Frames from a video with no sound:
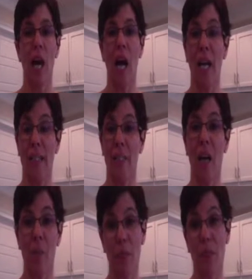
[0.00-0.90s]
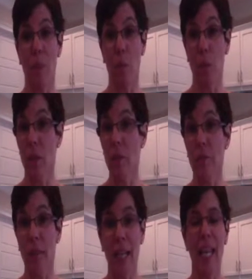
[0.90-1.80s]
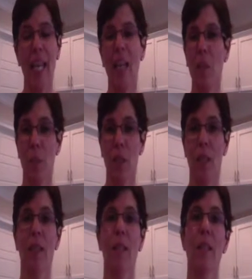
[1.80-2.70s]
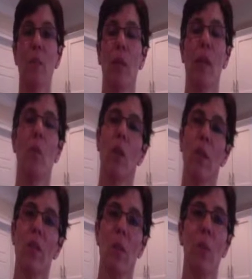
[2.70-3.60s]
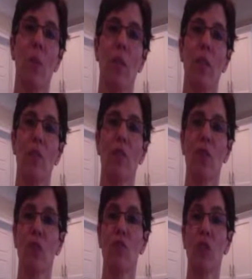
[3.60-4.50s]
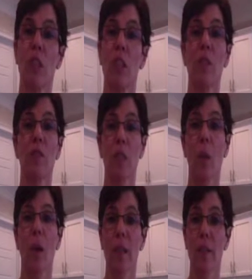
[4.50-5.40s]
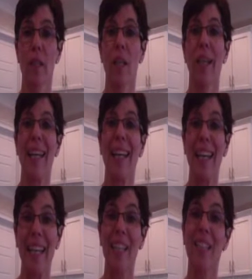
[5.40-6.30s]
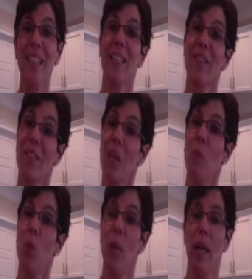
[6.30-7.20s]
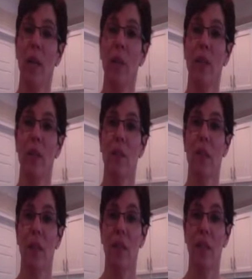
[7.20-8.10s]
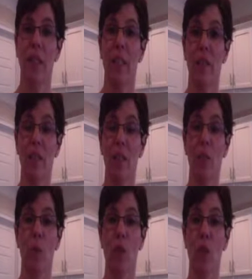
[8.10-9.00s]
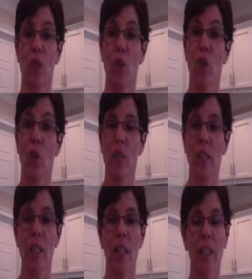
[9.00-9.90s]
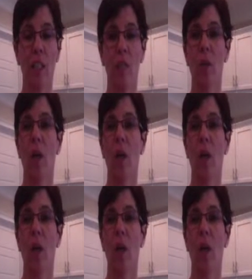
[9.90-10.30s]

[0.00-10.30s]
I'm a sleeper. I hate being like this, but I'm one of those people that just really requires 8, if not more, hours a night of sleep, which is crazy, I know.